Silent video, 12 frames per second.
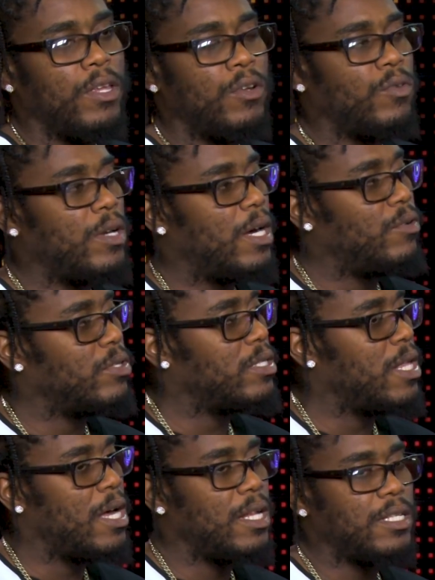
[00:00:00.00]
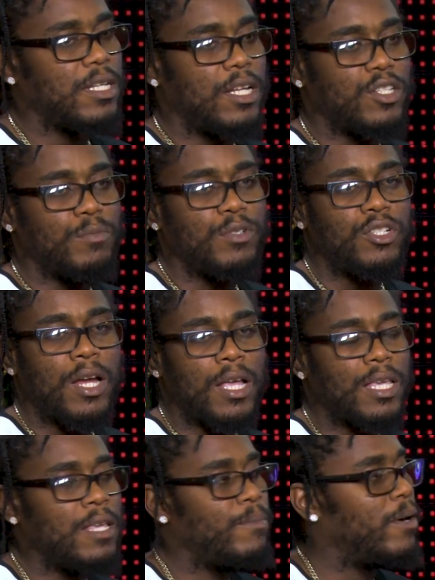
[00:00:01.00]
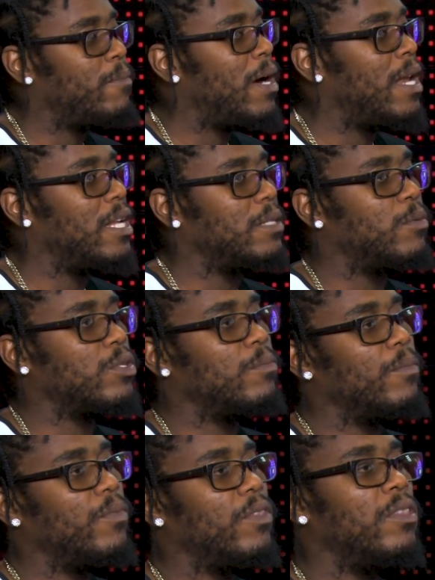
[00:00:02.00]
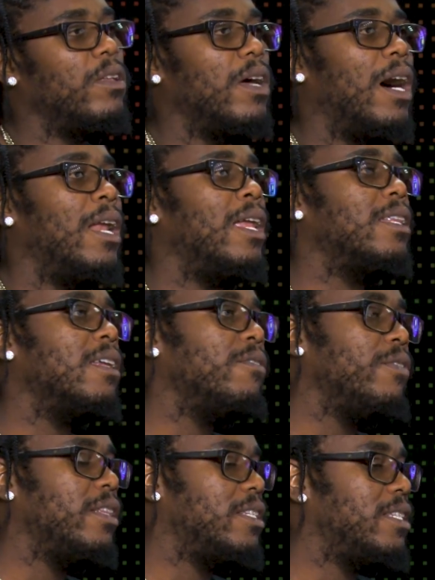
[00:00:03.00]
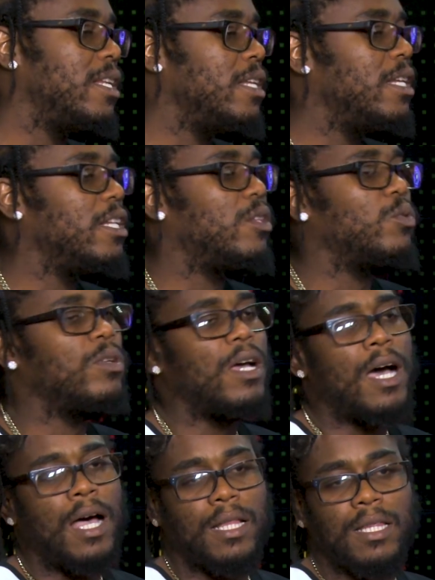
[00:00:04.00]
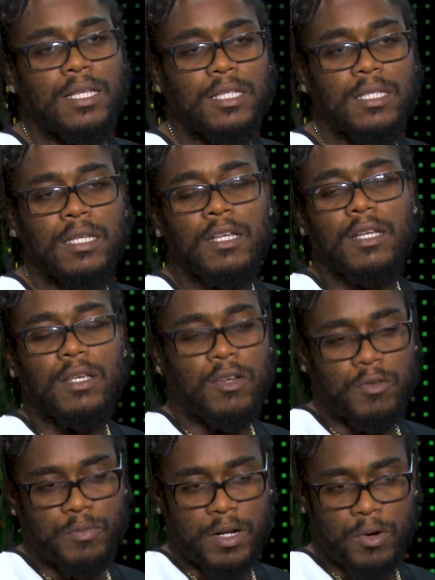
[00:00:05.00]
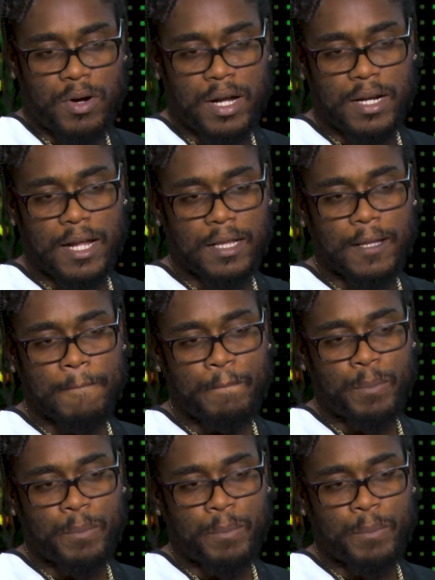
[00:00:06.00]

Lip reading: You know, that was dancehall, so I try to keep a balance. But a lot of it, sending it to the artist, yo, I don't want that.